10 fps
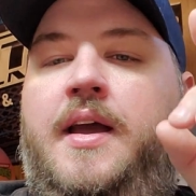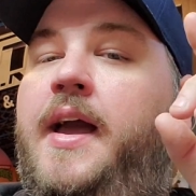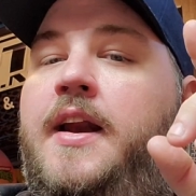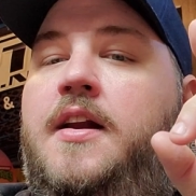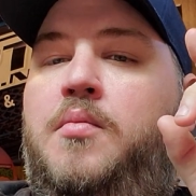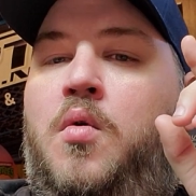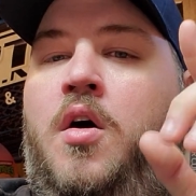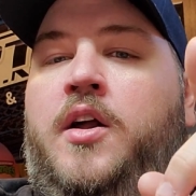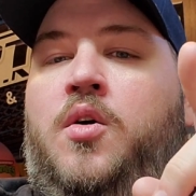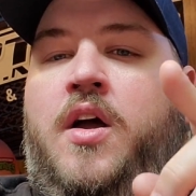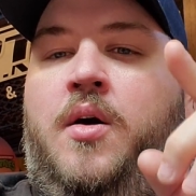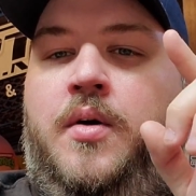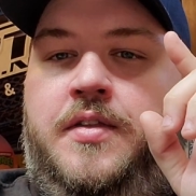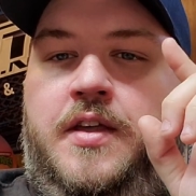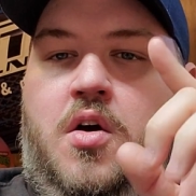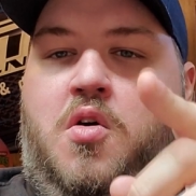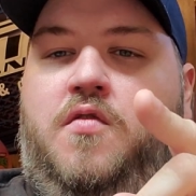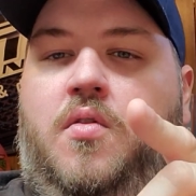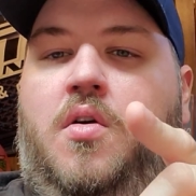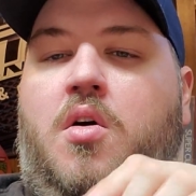and ended up walking away with the
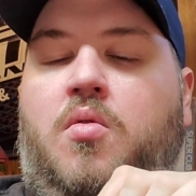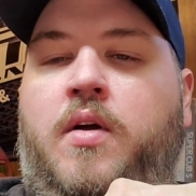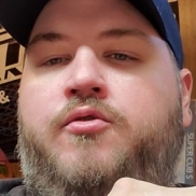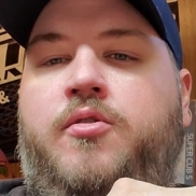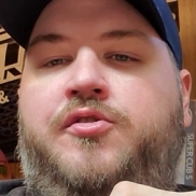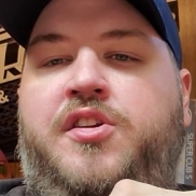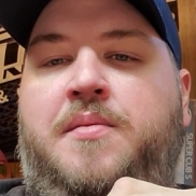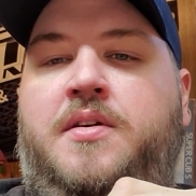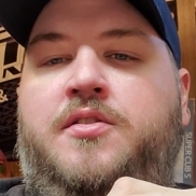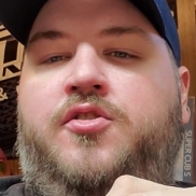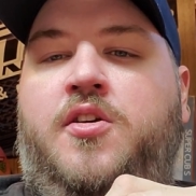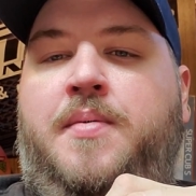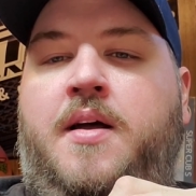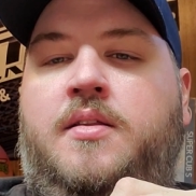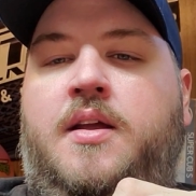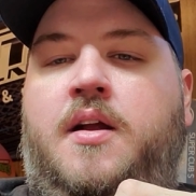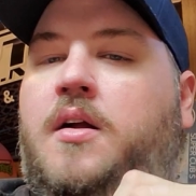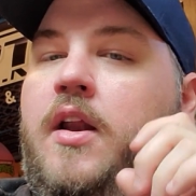overall retro championship out there.